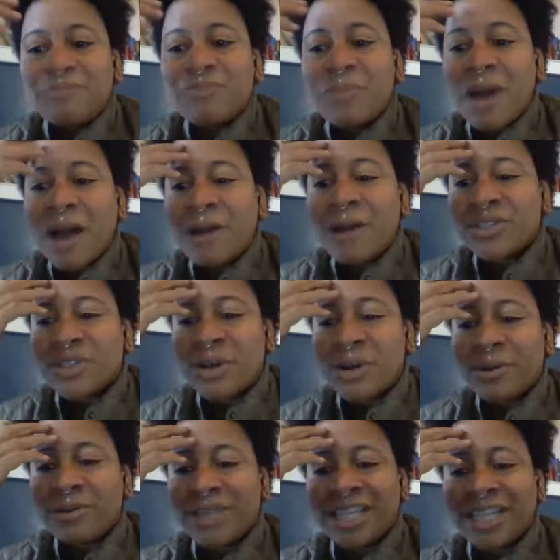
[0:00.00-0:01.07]
But
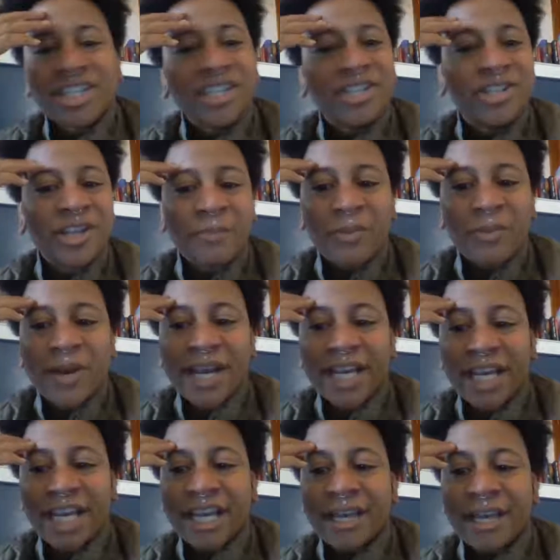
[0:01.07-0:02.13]
so let's just jump right
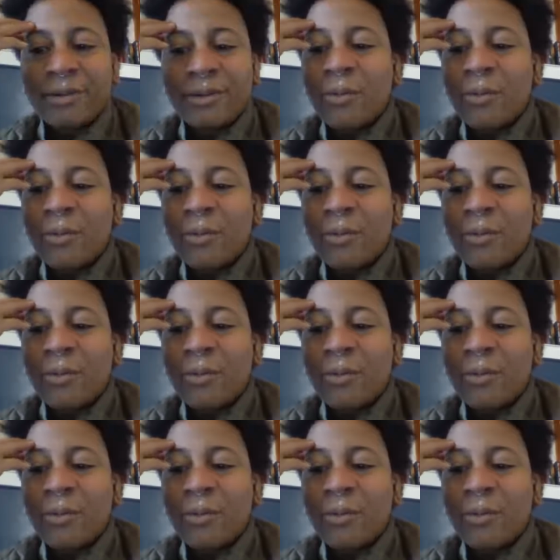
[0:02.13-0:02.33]
in.